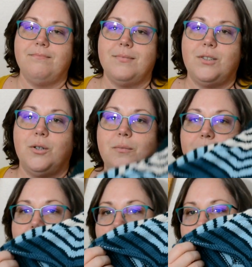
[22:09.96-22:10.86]
So,
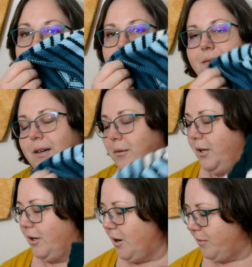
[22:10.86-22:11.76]
yeah, there
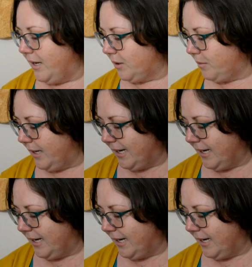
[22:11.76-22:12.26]
we go. That's what I